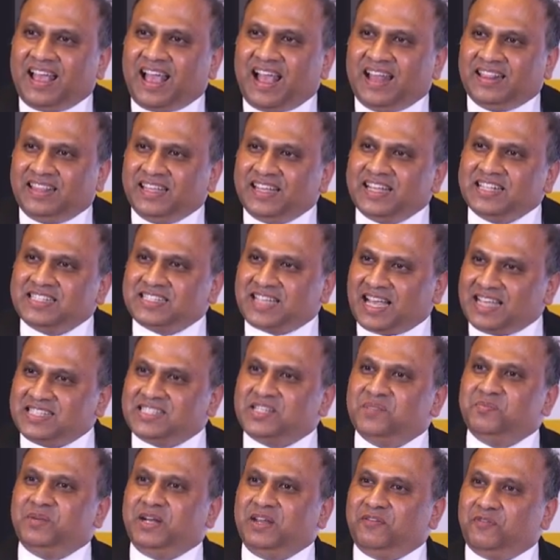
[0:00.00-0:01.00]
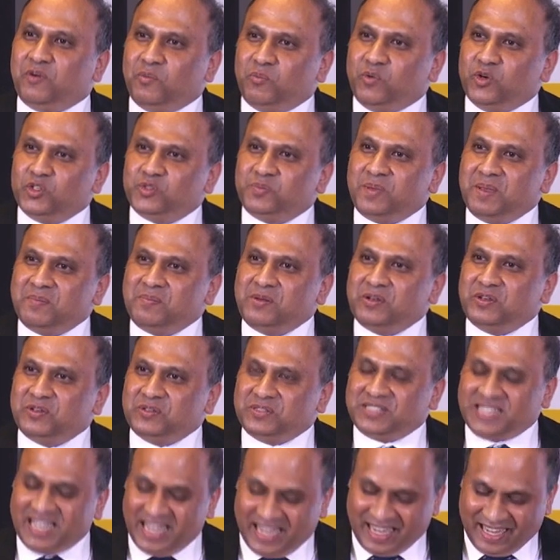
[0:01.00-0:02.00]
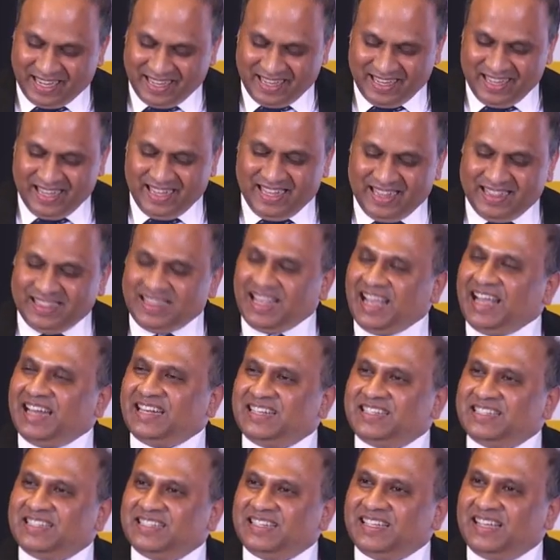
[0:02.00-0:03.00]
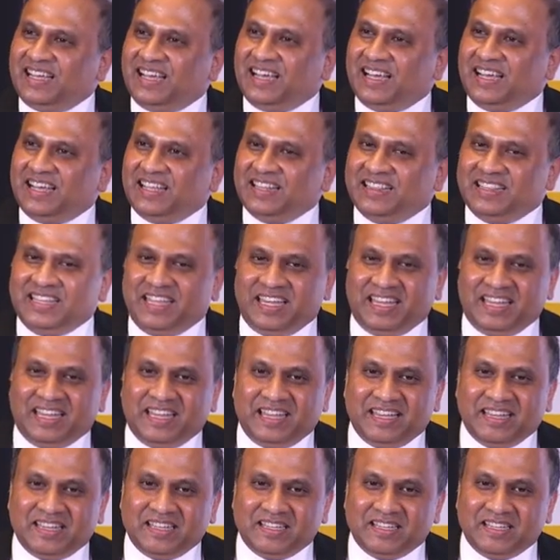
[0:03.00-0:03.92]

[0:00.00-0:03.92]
I think it's customary for most people to say that the